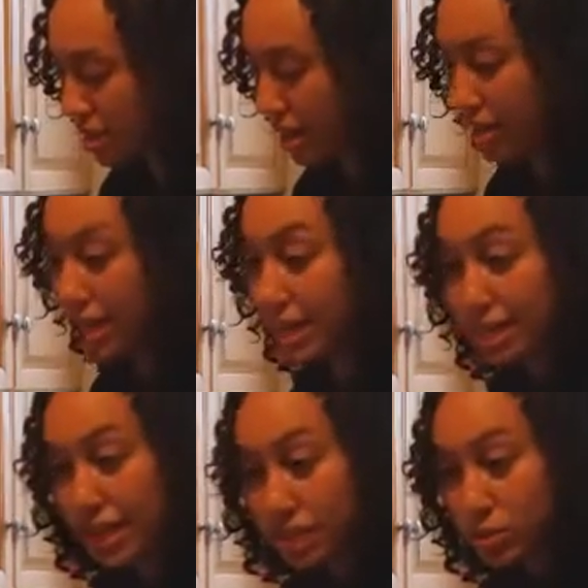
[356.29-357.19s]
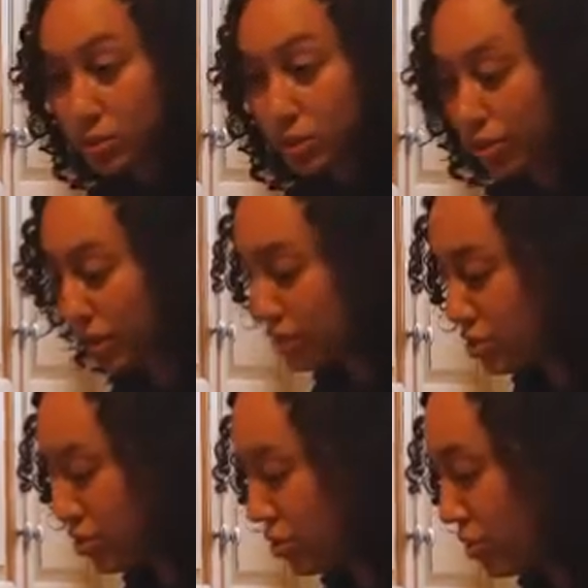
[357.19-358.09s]
And then next we're going
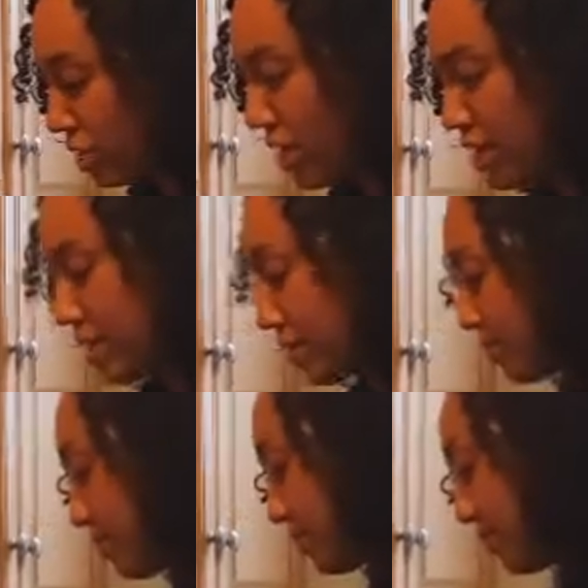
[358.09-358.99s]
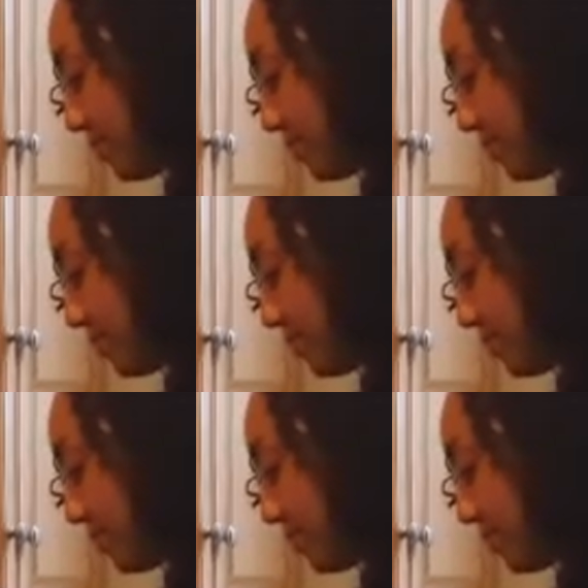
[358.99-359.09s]
to do the onions.